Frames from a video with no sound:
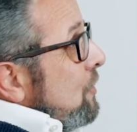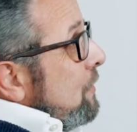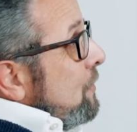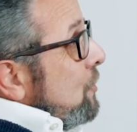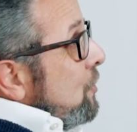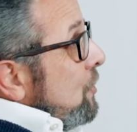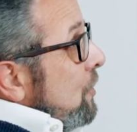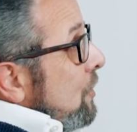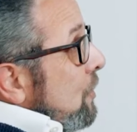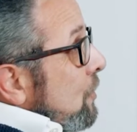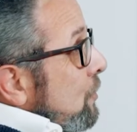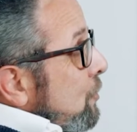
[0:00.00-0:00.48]
of
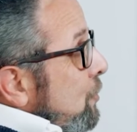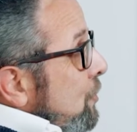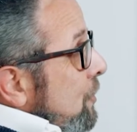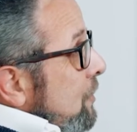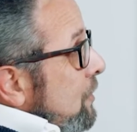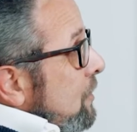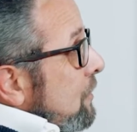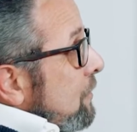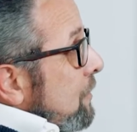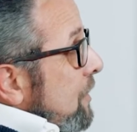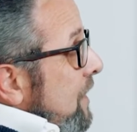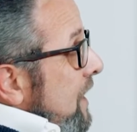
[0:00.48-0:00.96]

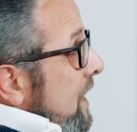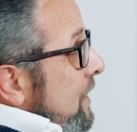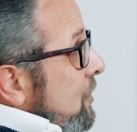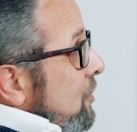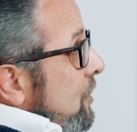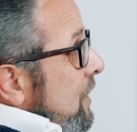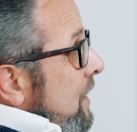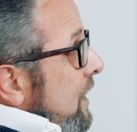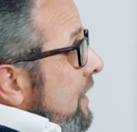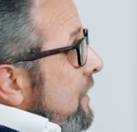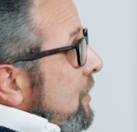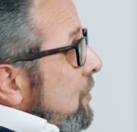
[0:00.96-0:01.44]
solutions for the
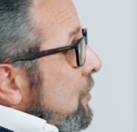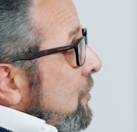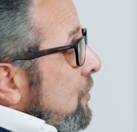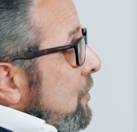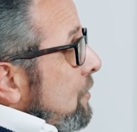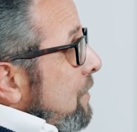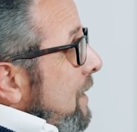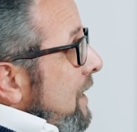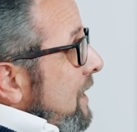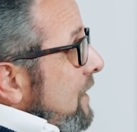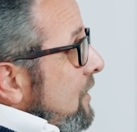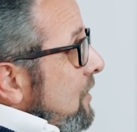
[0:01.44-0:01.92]
education
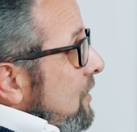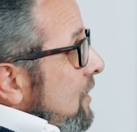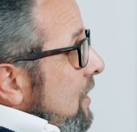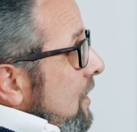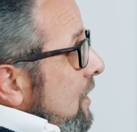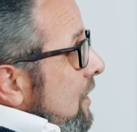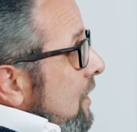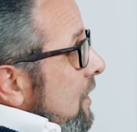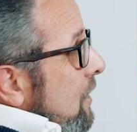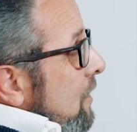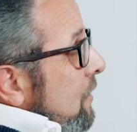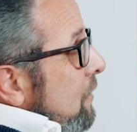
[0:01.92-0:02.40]
space,
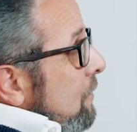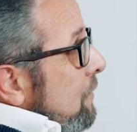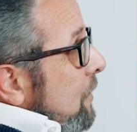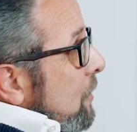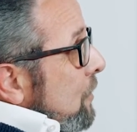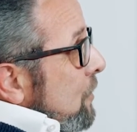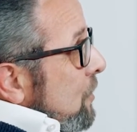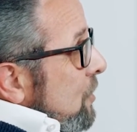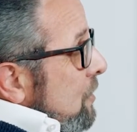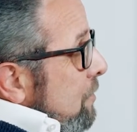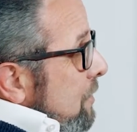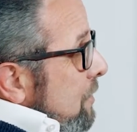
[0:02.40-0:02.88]
focused